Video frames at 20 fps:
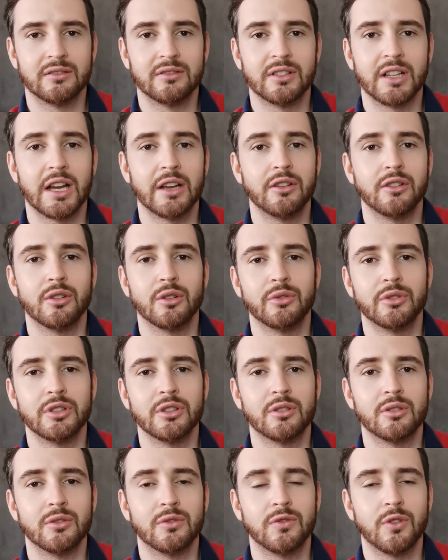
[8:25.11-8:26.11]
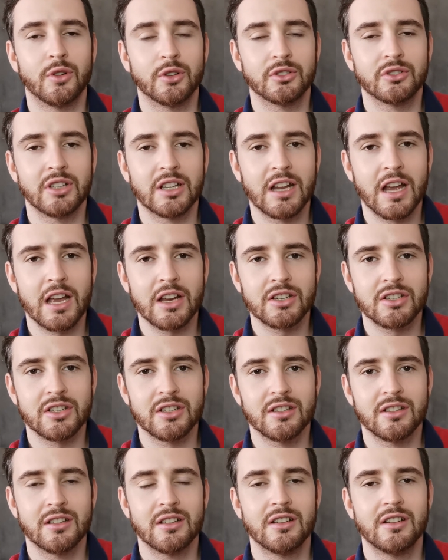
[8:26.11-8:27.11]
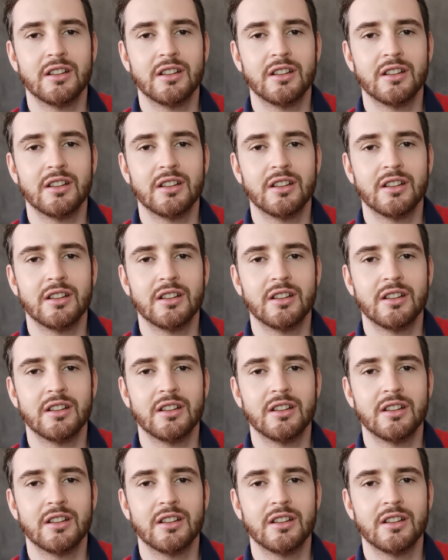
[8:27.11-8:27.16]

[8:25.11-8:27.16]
Now, you don't need to force that action.